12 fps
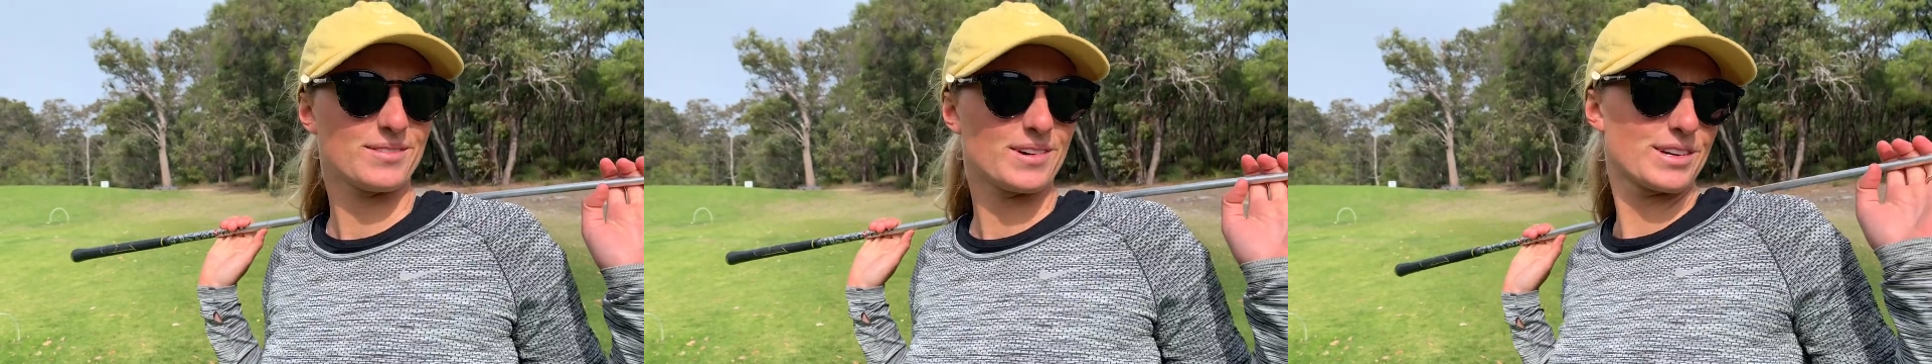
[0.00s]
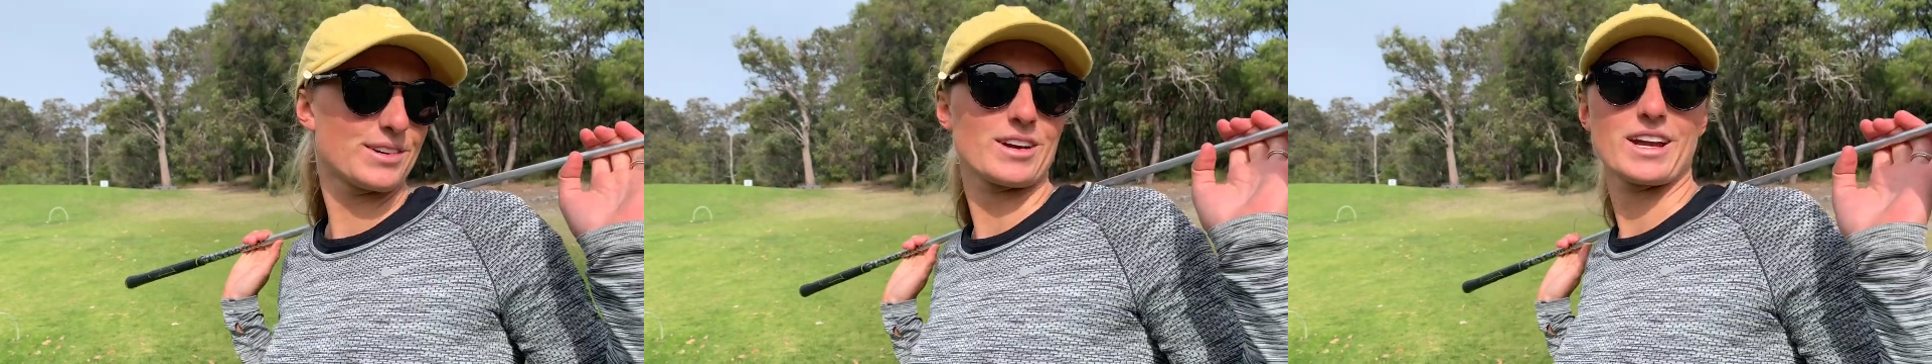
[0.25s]

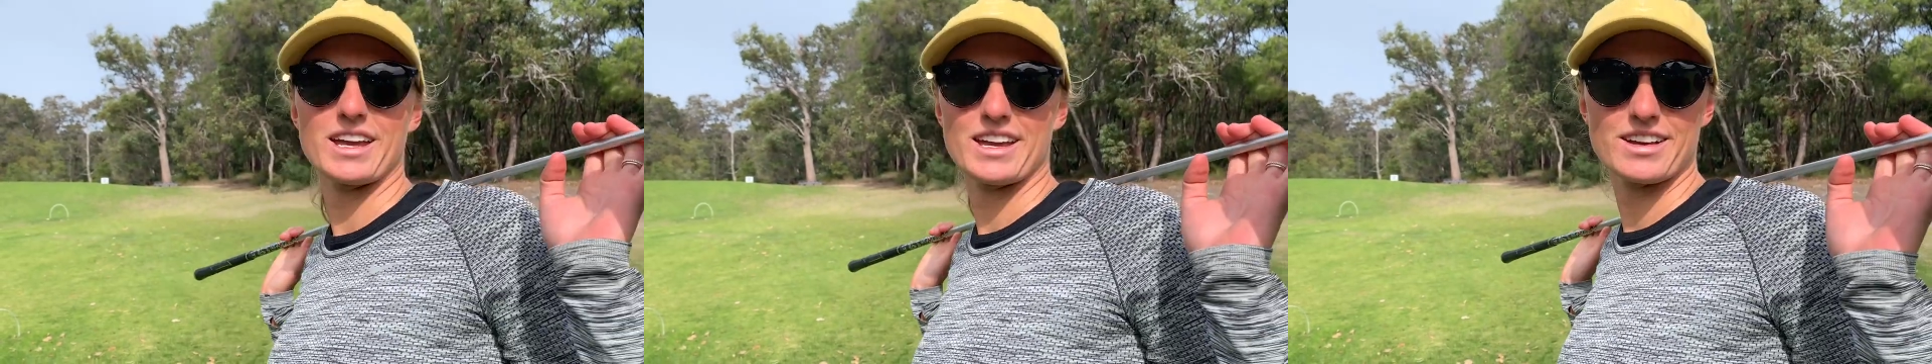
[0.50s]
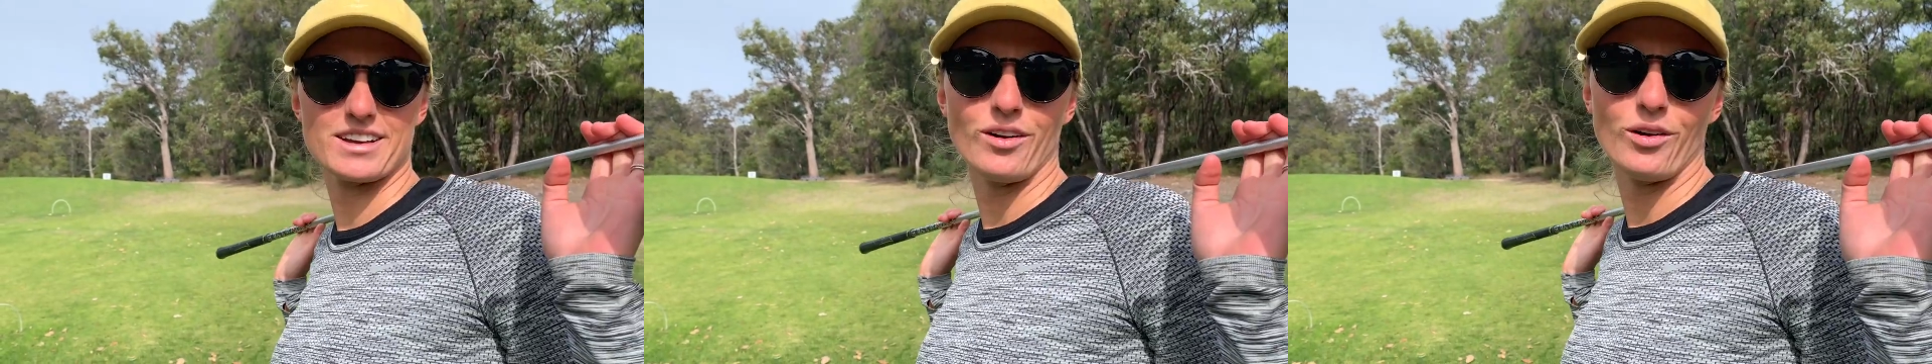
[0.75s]
one
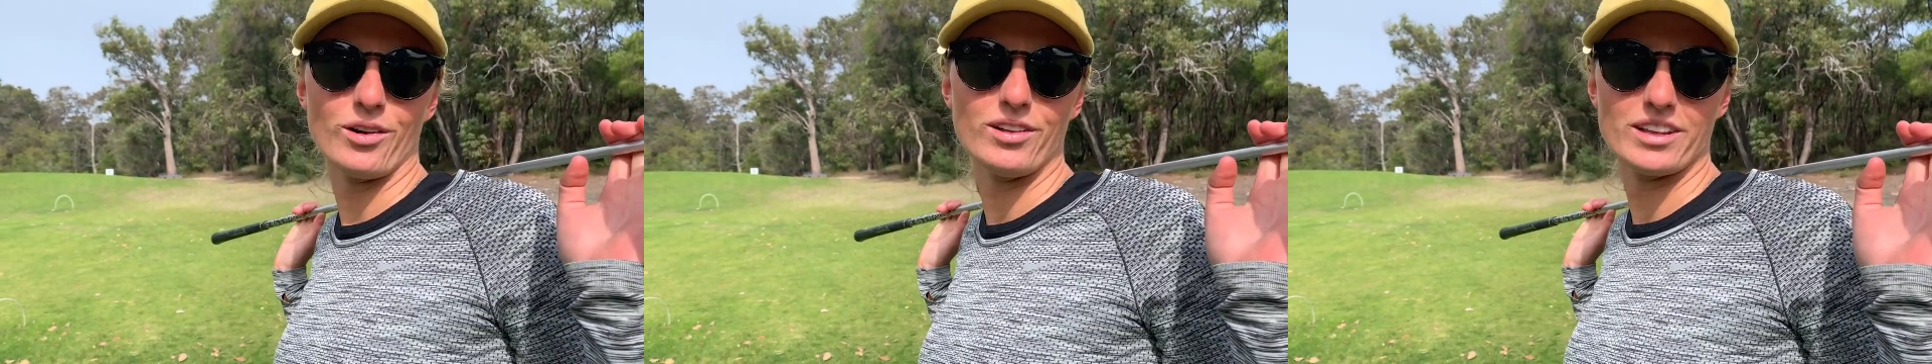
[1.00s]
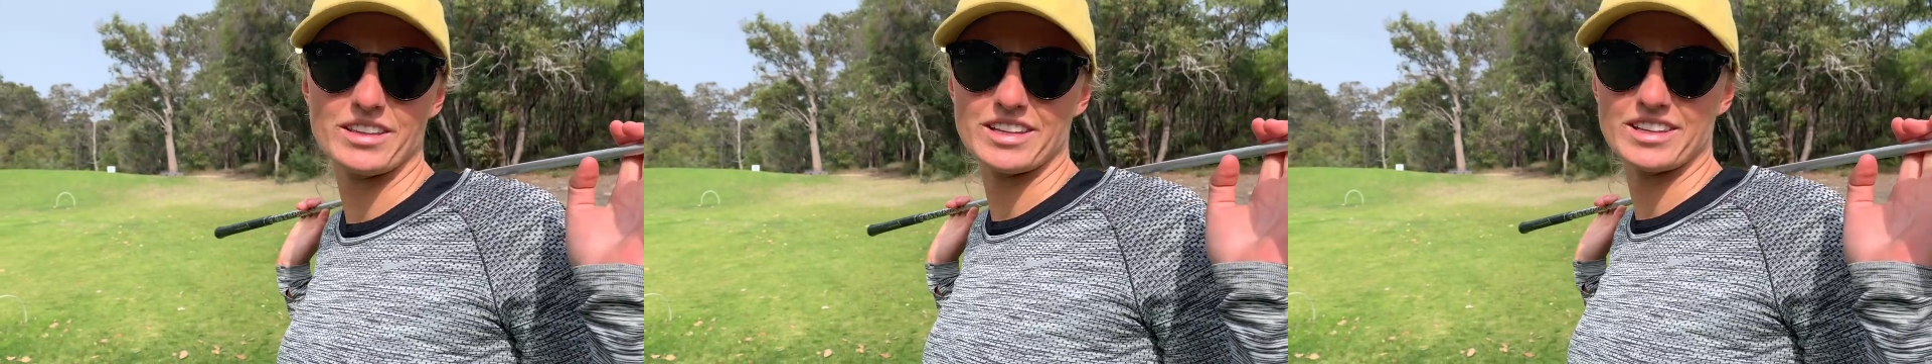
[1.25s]
great
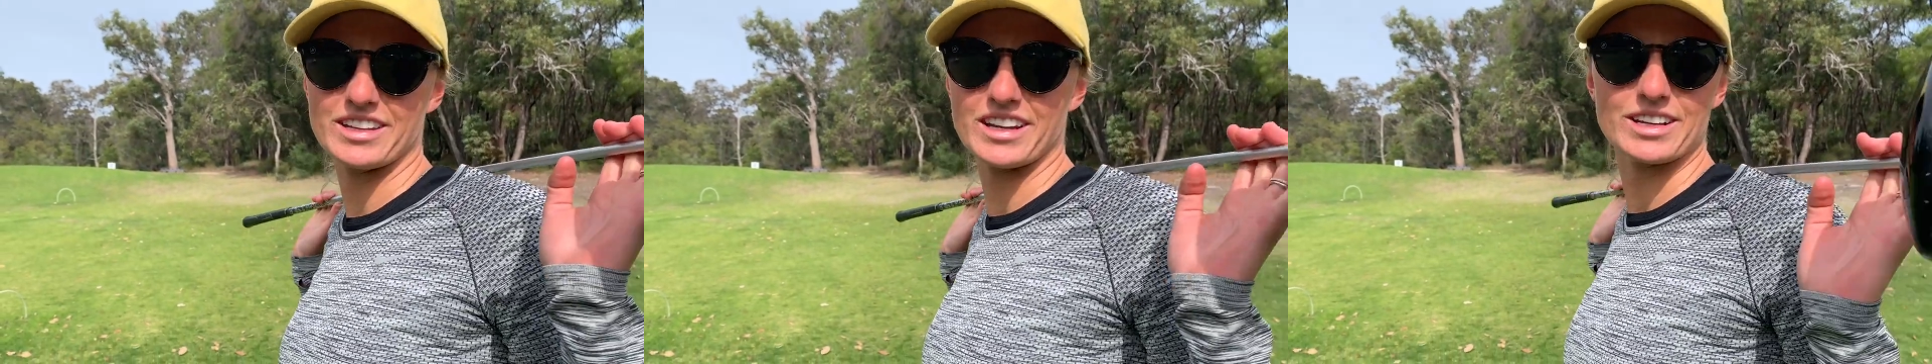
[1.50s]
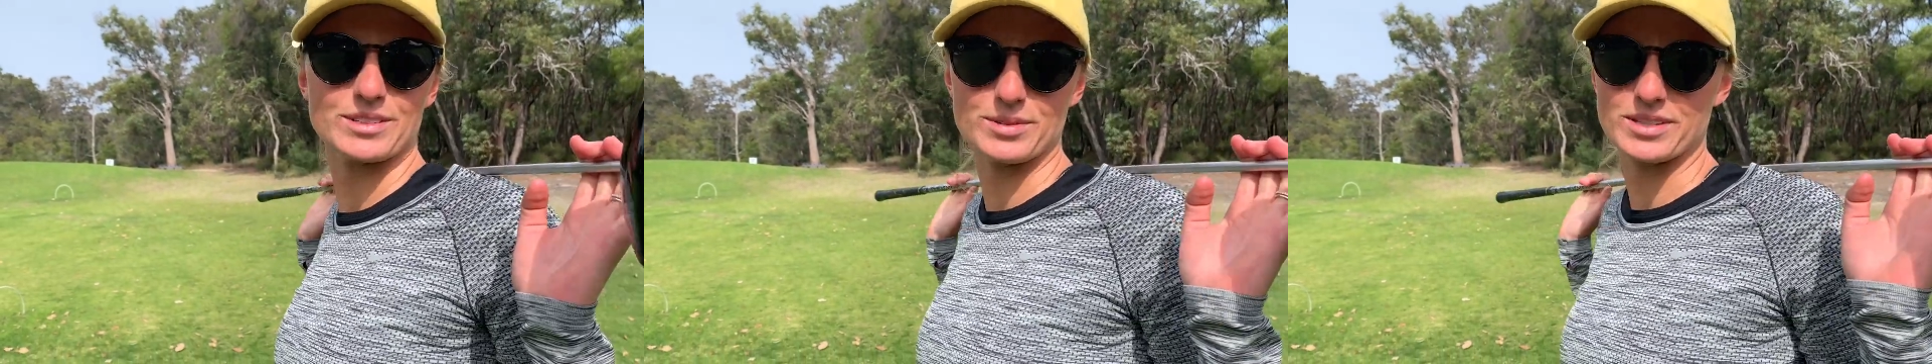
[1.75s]
hole and then the next